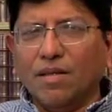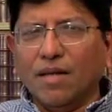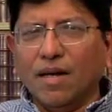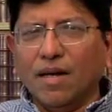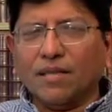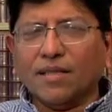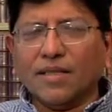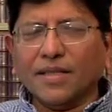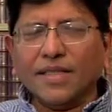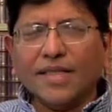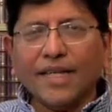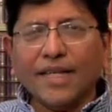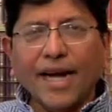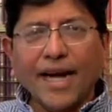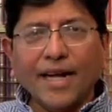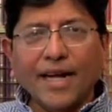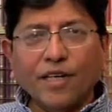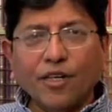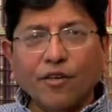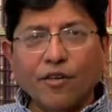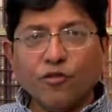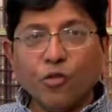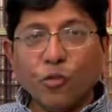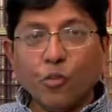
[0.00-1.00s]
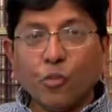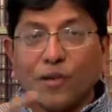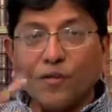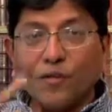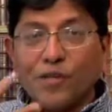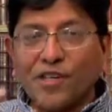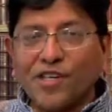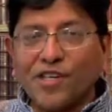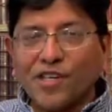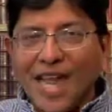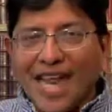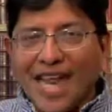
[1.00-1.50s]
a certain kind of
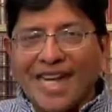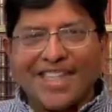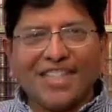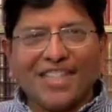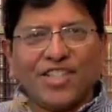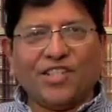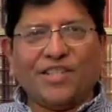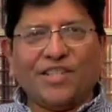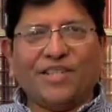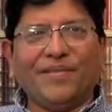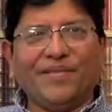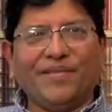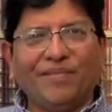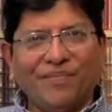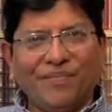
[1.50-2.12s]
superficiality